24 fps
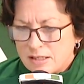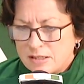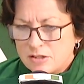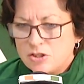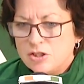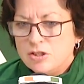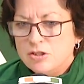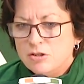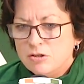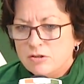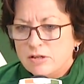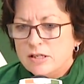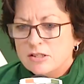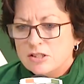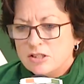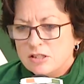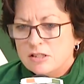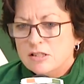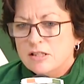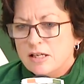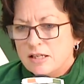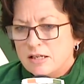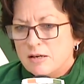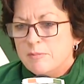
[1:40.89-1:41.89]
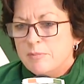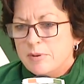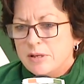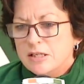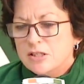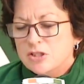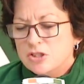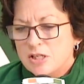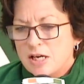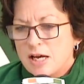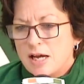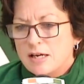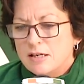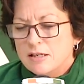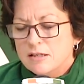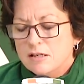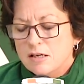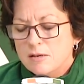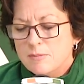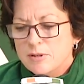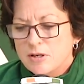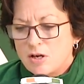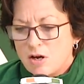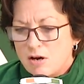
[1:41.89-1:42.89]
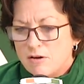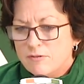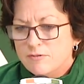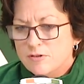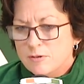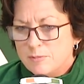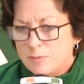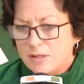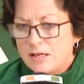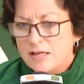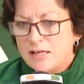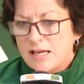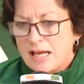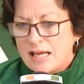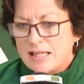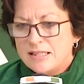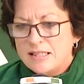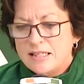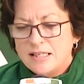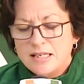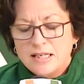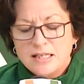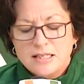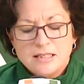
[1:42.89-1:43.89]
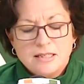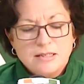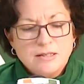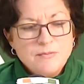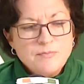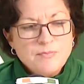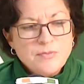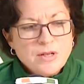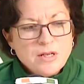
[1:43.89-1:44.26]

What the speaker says: and she knew that she'd get a big shot coming off the play at the end.